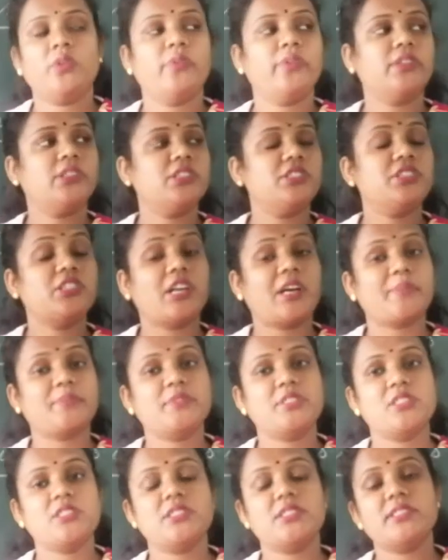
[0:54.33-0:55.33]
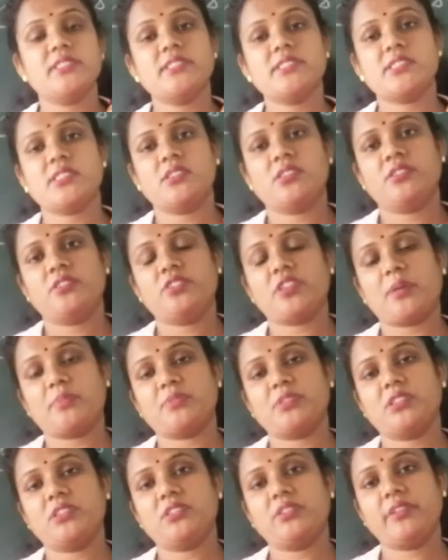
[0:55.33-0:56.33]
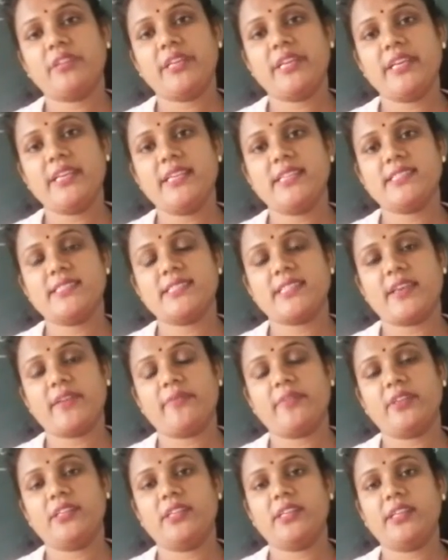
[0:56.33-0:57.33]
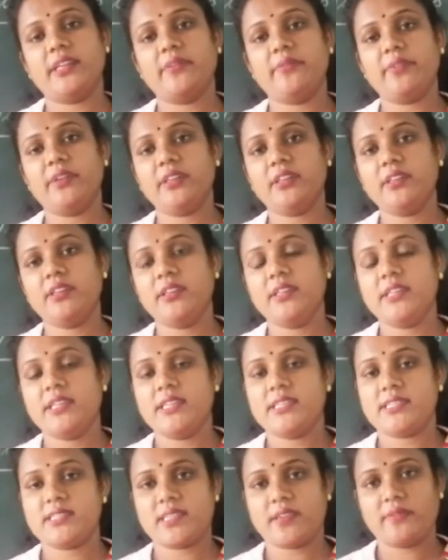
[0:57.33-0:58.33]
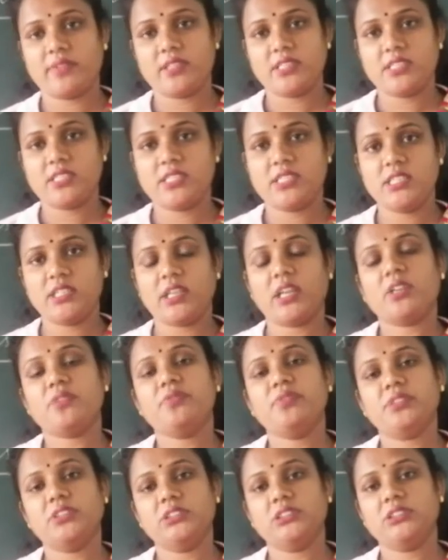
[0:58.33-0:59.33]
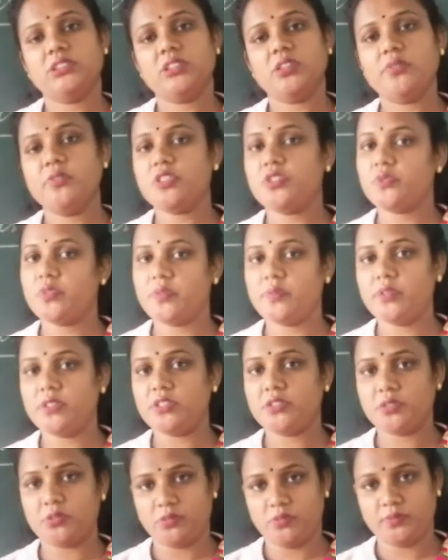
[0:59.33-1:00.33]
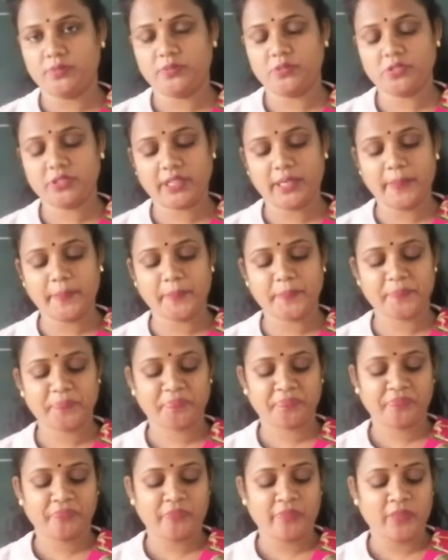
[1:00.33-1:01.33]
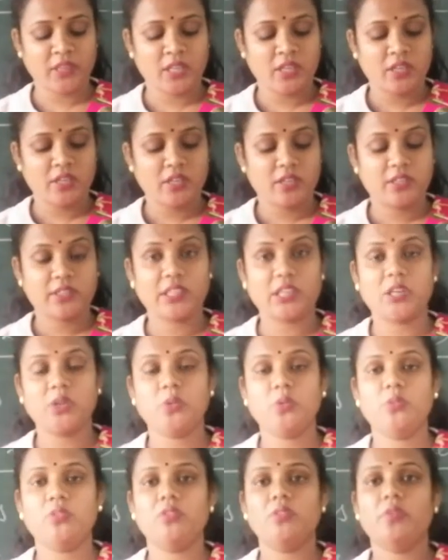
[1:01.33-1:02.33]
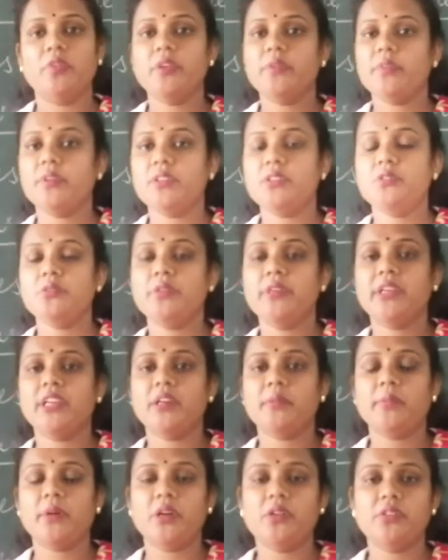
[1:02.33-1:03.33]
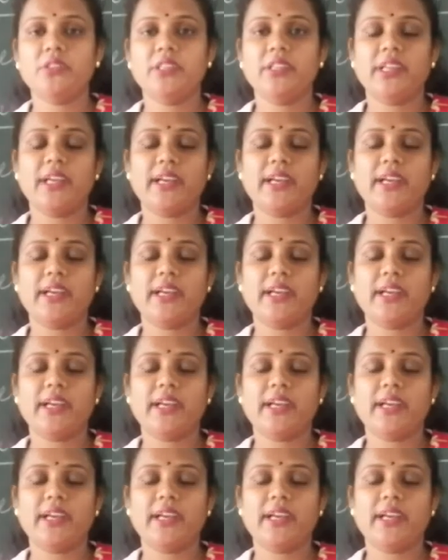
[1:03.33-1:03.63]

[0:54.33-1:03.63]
with the chapters, chapter 3, 7, 11, 17 and further which we will do. Okay. Now we were doing about the